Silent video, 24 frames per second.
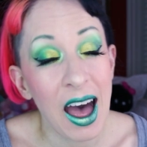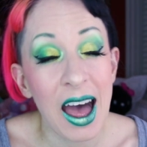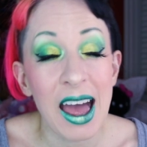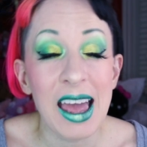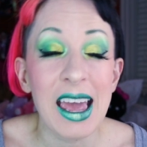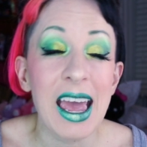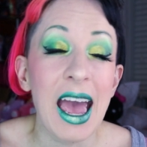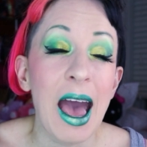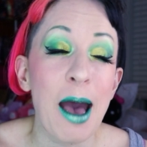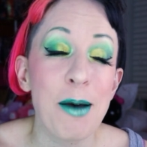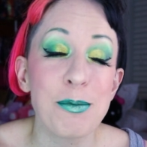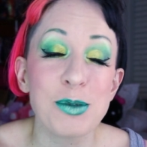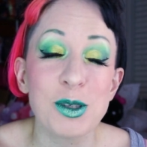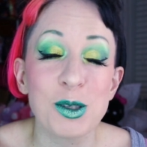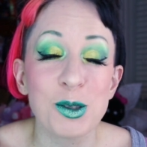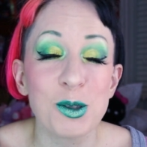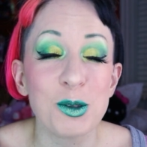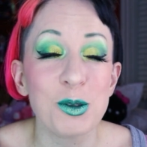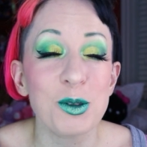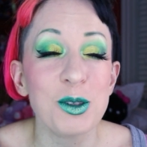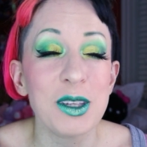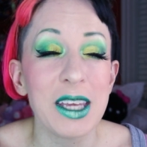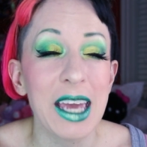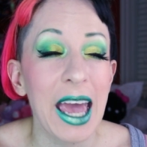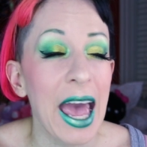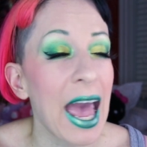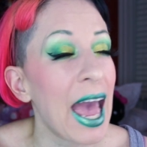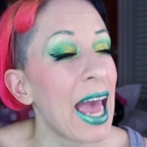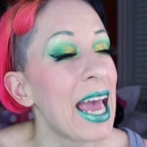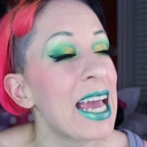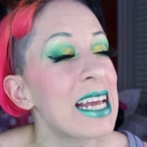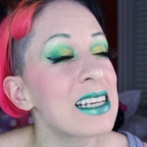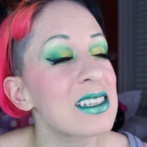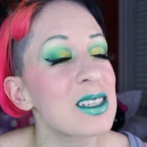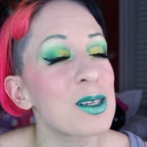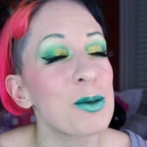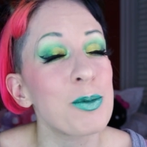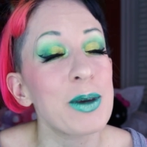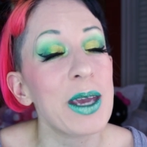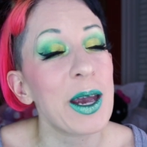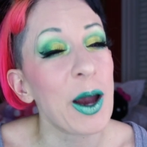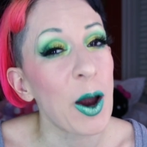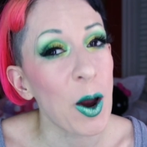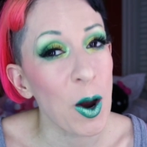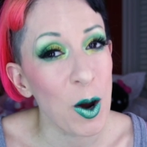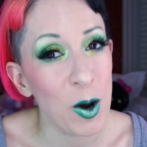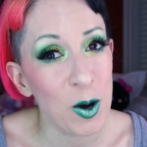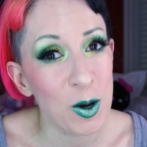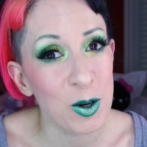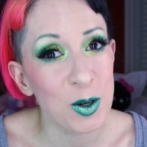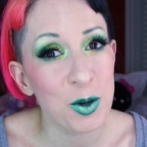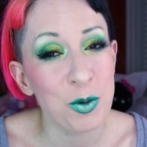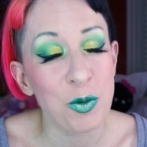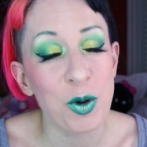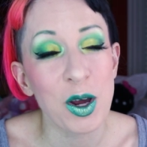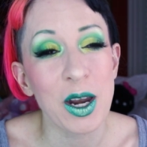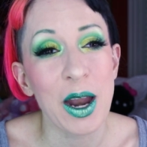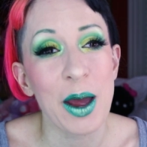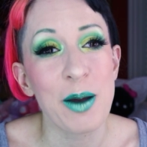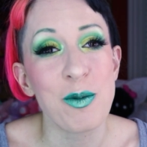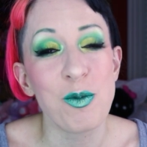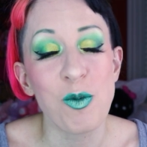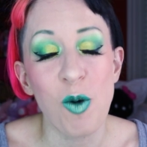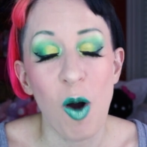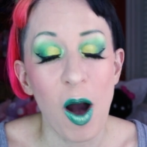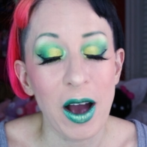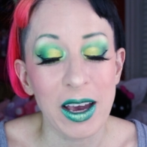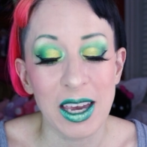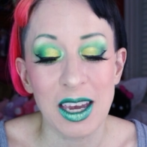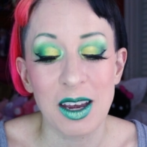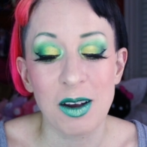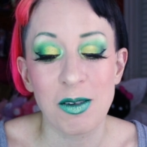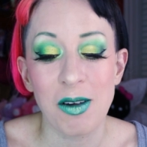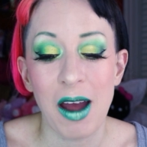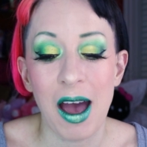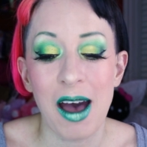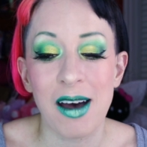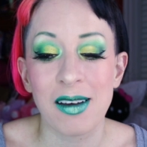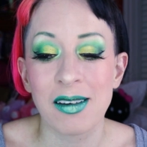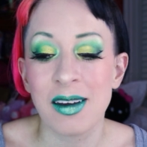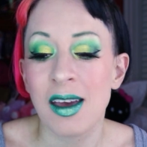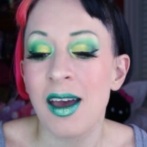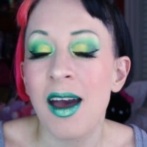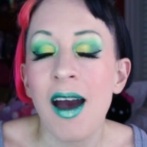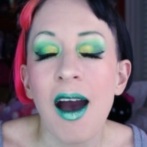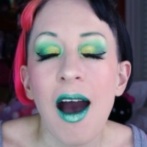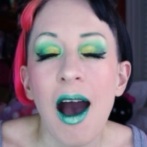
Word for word: I absolutely hate to be heard when I'm walking around.